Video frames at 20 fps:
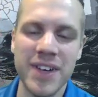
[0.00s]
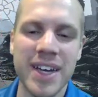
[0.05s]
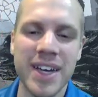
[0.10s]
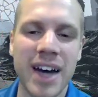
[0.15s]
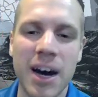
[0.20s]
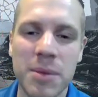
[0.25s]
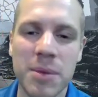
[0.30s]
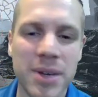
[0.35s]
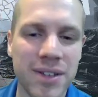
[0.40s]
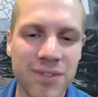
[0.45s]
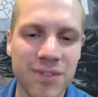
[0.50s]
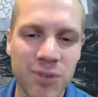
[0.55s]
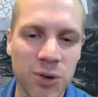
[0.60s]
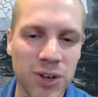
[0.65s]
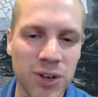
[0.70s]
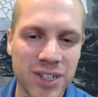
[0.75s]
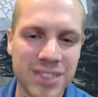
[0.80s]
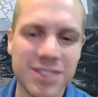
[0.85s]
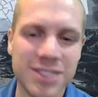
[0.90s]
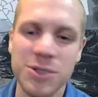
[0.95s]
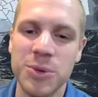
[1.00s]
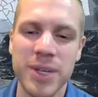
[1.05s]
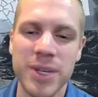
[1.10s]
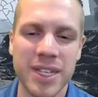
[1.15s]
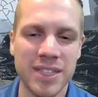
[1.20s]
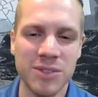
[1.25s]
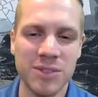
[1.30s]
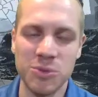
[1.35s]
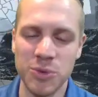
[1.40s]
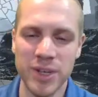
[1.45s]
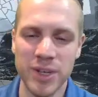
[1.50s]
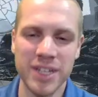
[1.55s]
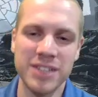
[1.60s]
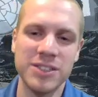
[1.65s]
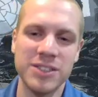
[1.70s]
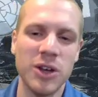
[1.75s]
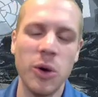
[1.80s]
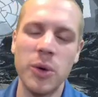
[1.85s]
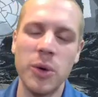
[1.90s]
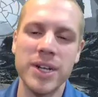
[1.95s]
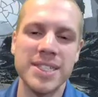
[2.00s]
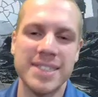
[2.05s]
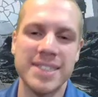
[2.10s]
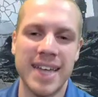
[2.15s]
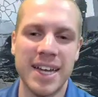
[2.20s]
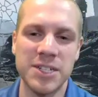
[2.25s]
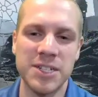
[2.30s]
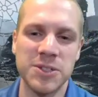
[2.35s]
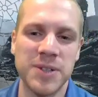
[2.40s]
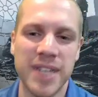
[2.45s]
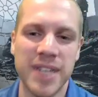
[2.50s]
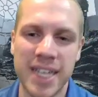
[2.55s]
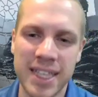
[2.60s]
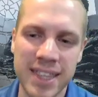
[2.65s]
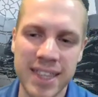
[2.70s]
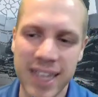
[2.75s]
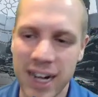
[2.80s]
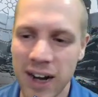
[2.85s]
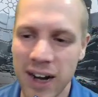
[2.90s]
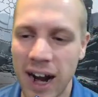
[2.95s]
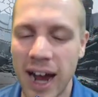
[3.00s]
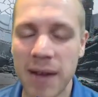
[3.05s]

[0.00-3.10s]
a comment for us so we can know what is actually in there.